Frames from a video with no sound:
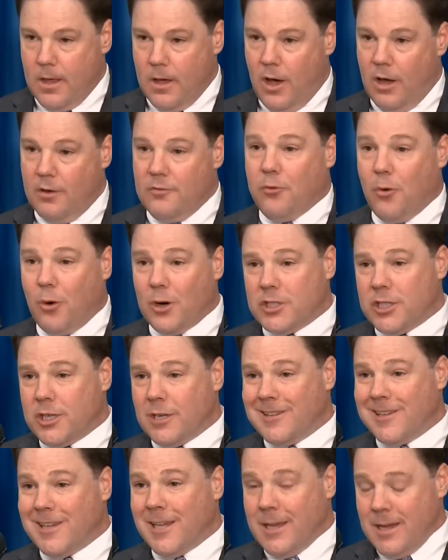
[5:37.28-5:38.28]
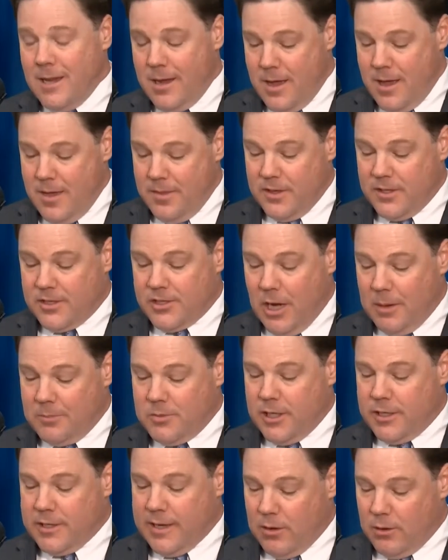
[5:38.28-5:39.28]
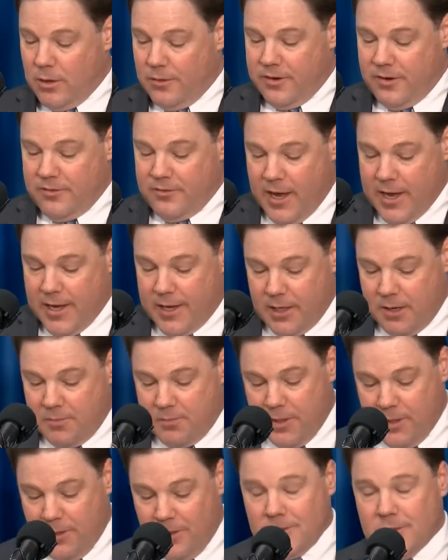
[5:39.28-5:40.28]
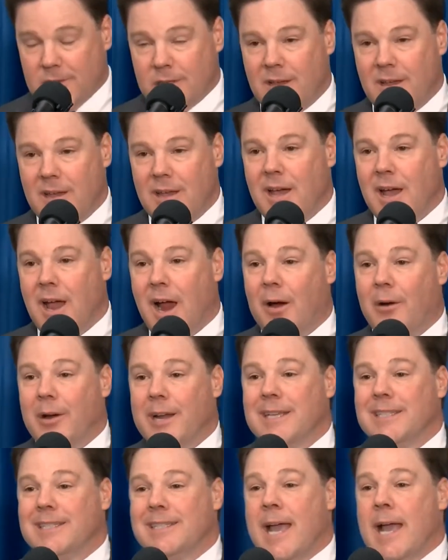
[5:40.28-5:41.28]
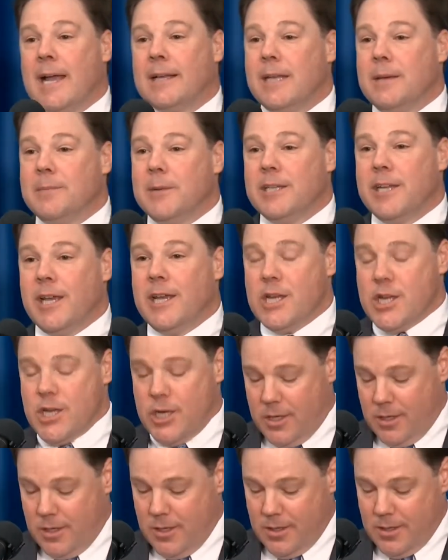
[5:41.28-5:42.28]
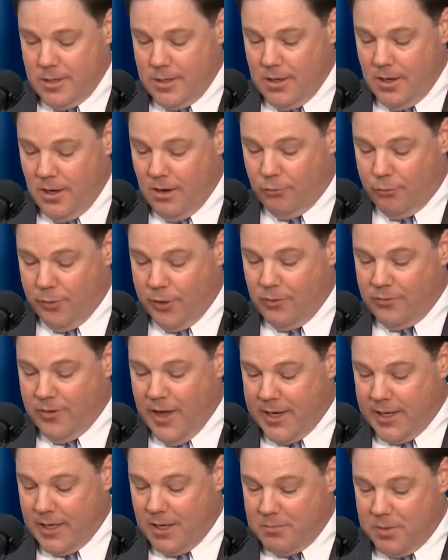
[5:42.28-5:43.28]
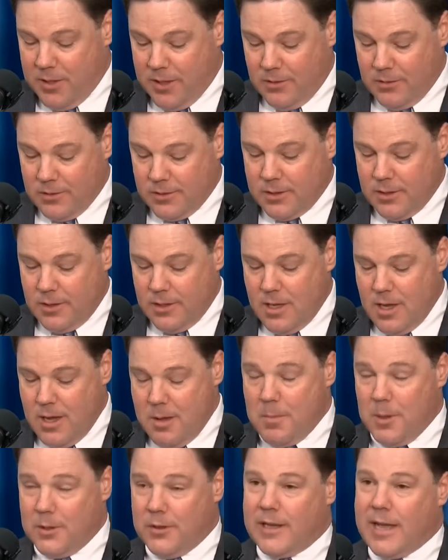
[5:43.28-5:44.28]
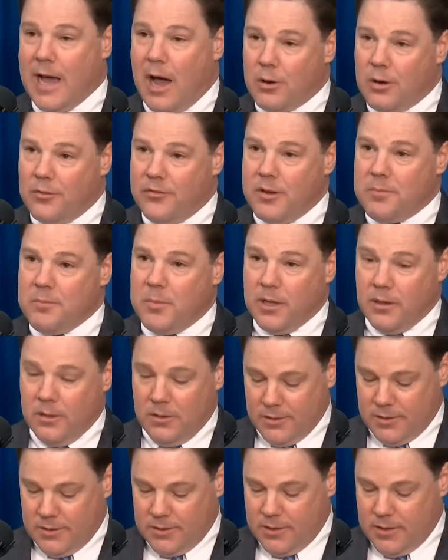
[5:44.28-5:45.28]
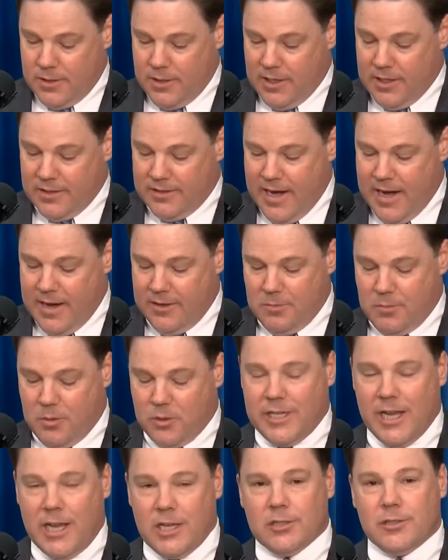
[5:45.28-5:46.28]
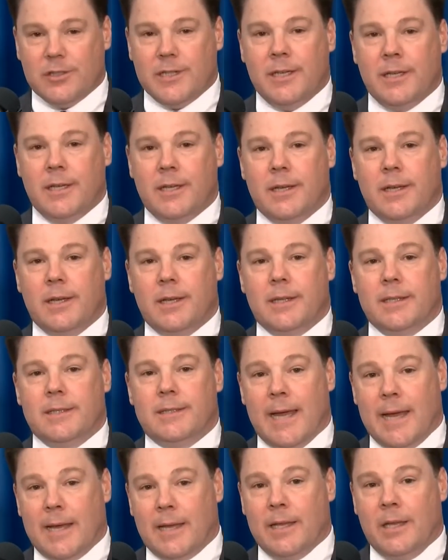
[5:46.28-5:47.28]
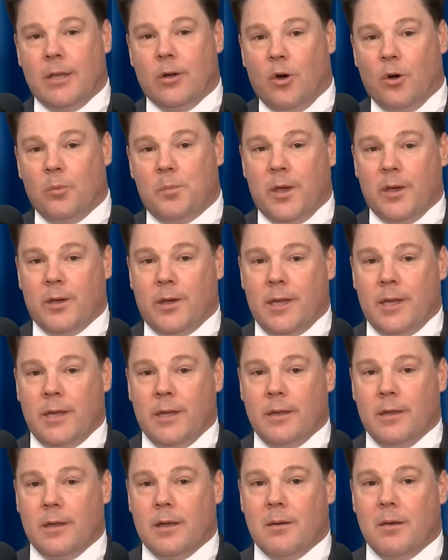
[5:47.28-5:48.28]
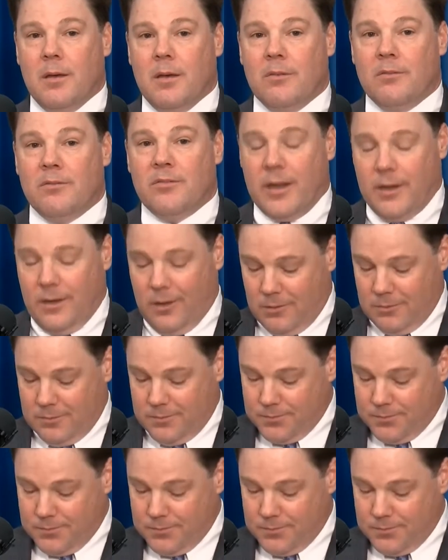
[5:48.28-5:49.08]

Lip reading: Unfortunately, the subject counterfeit Vicodin pills are an exact imitation of real Vicodin pills, but the counterfeit pills contain the potentially deadly opioid fentanyl.